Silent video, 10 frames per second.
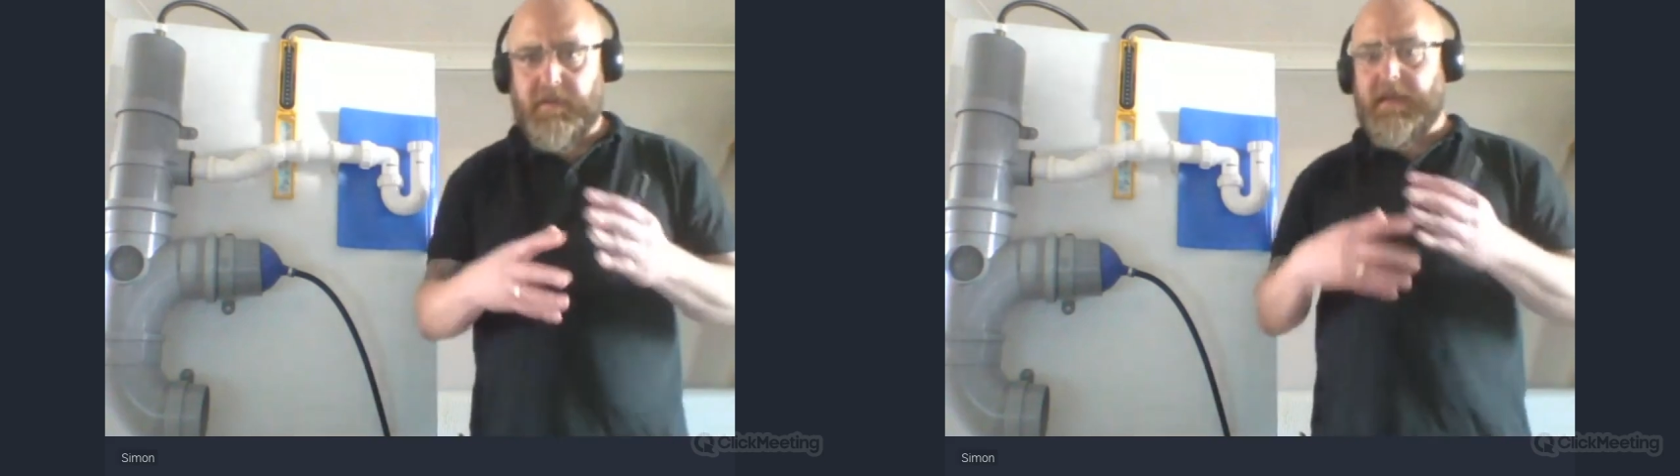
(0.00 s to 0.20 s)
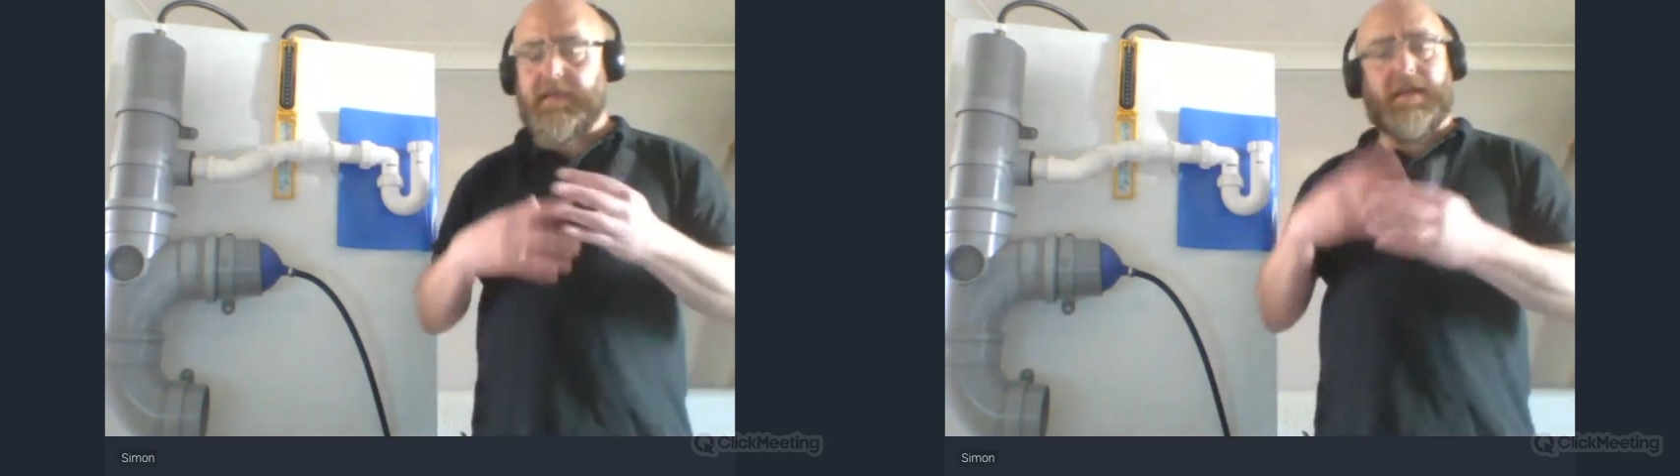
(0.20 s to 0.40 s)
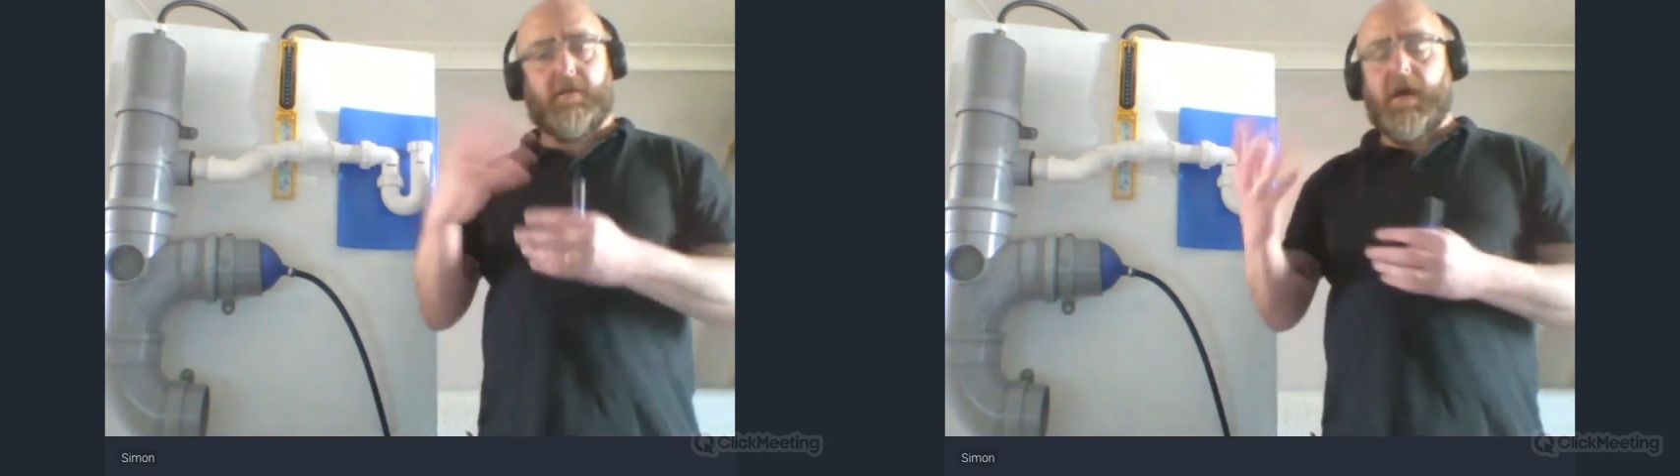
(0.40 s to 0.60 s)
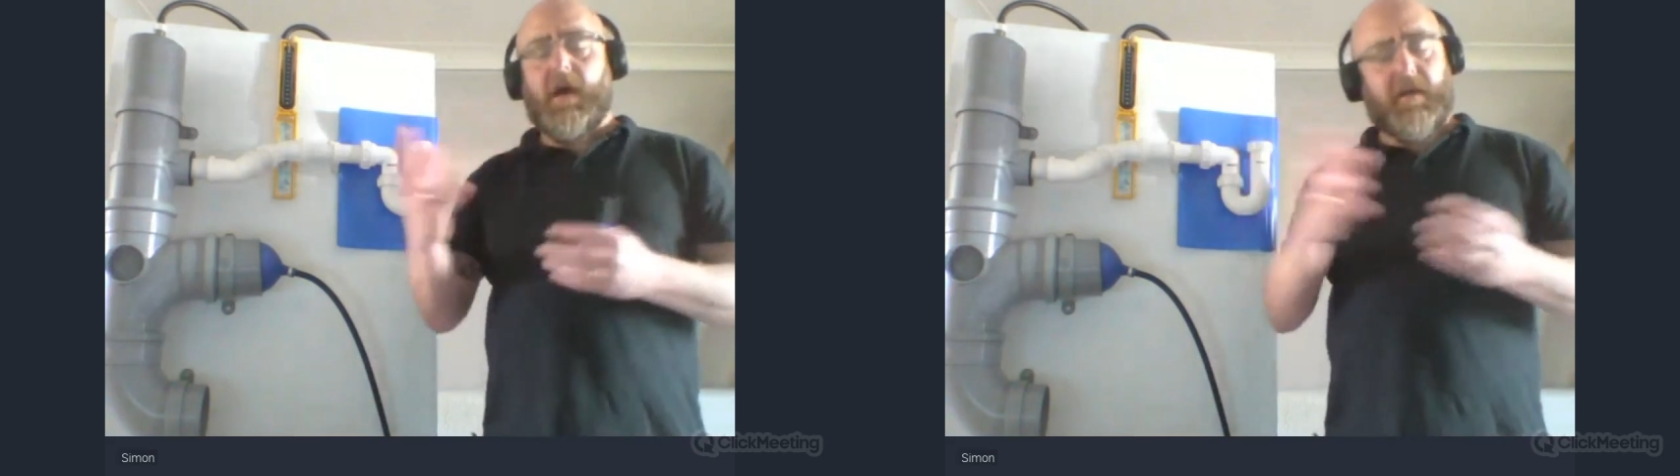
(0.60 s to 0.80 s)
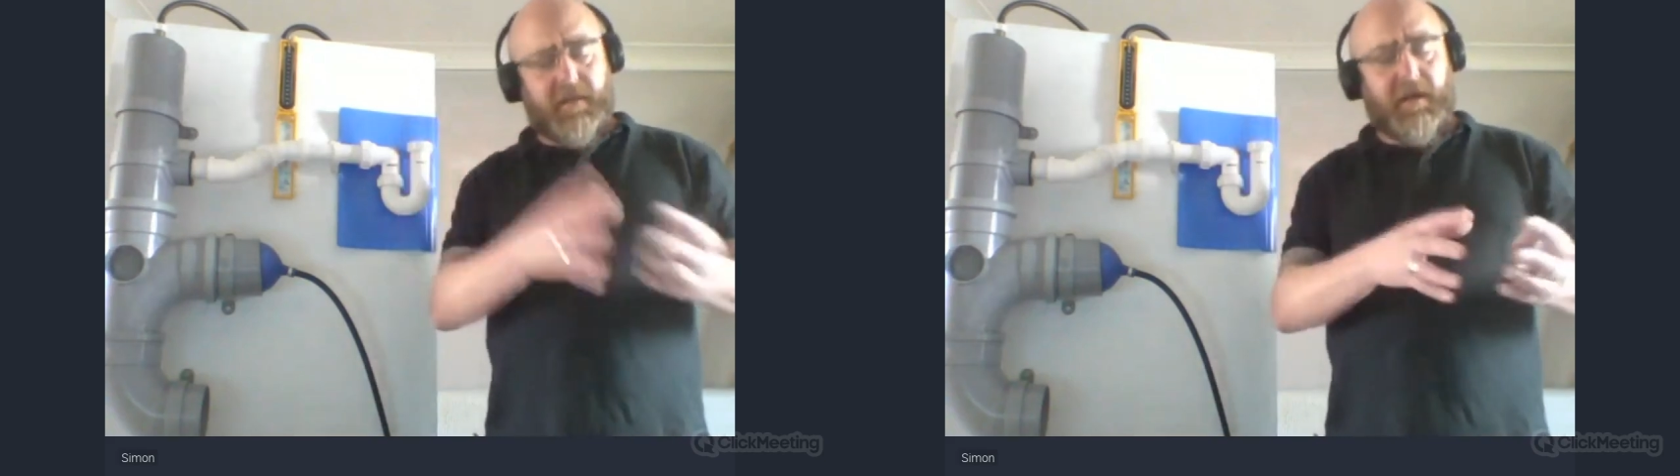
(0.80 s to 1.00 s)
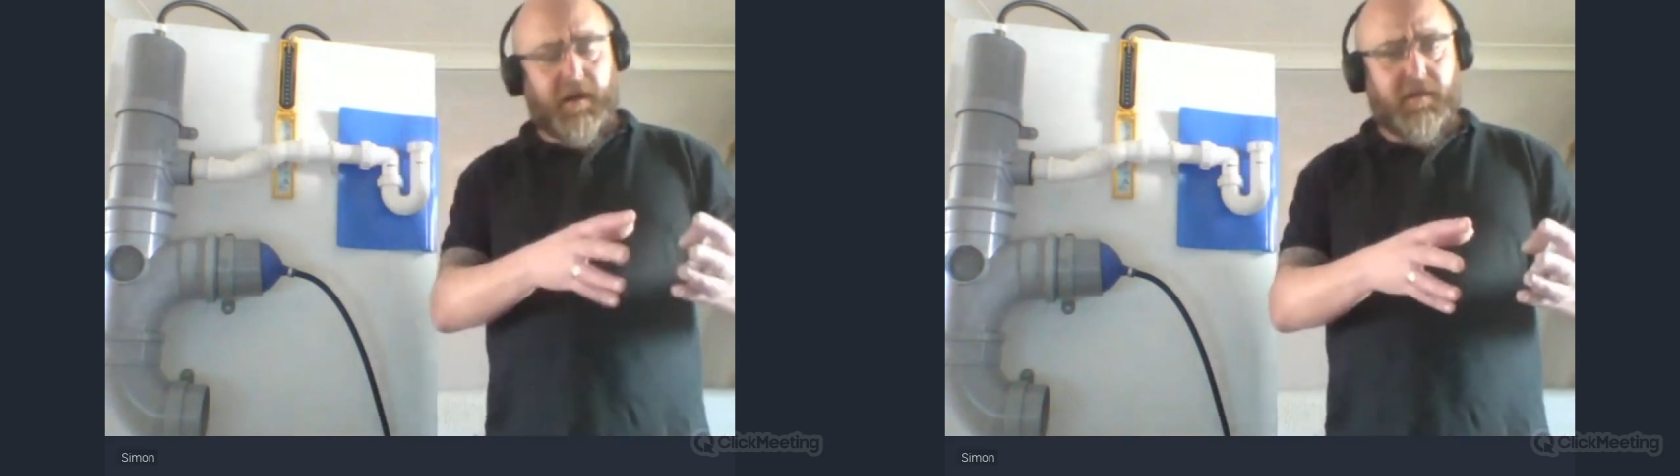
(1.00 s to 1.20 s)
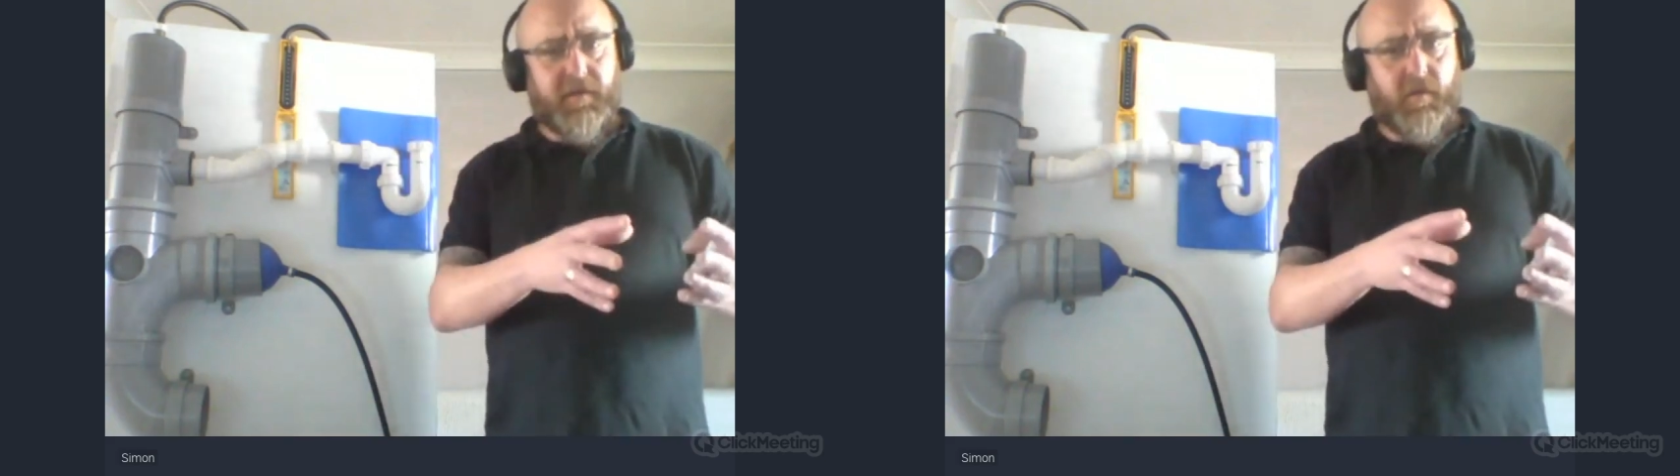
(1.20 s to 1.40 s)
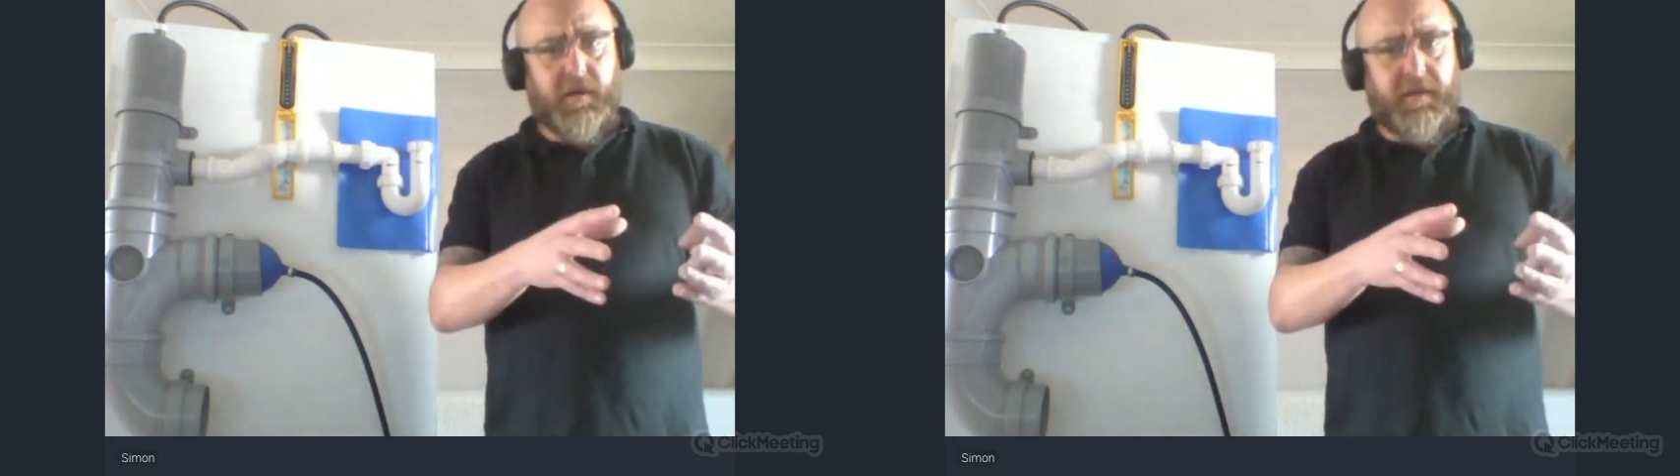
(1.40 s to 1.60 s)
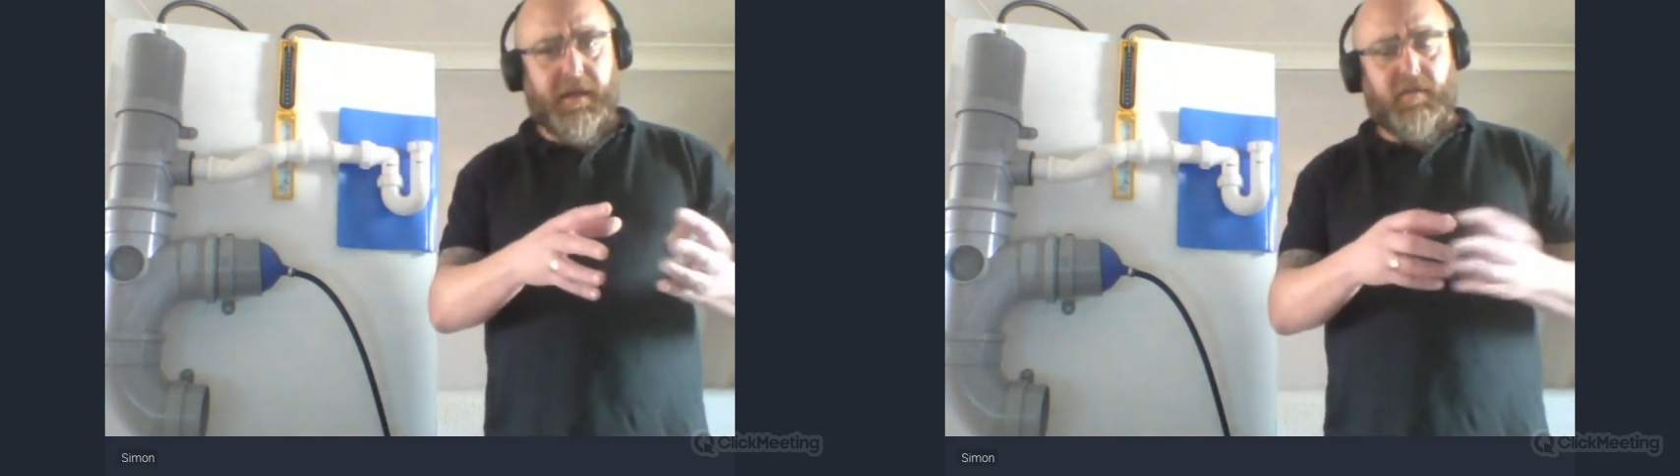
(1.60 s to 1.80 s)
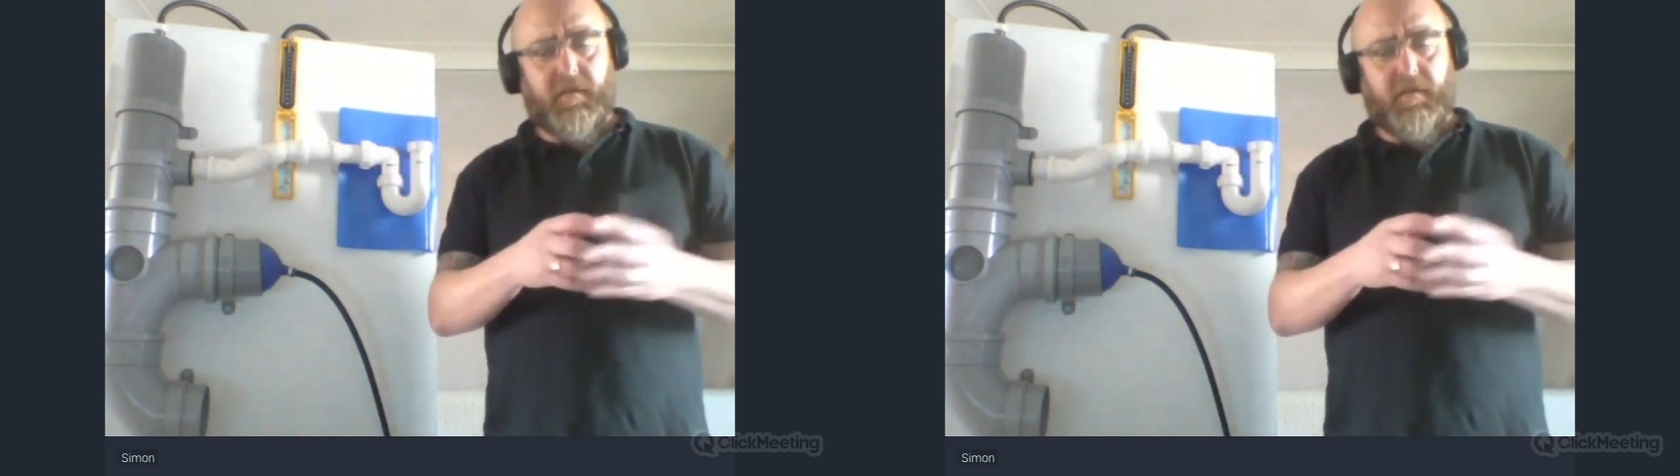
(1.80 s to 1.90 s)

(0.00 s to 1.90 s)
So that I know they're talking